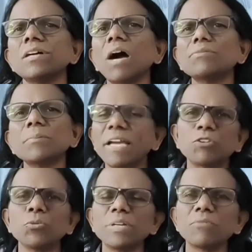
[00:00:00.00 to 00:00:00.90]
of the
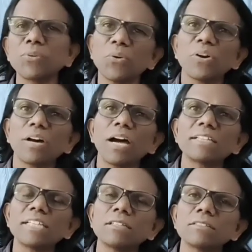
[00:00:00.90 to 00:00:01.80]
microbial flora,
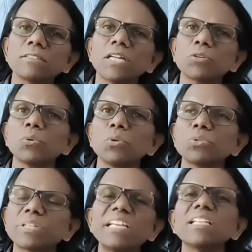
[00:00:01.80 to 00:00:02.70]
or that
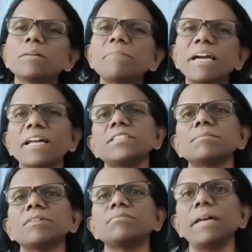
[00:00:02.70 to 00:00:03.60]
won't kill the
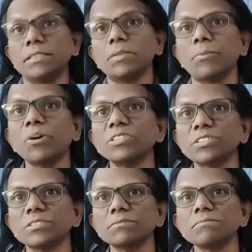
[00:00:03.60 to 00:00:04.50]
mechanism of biological process.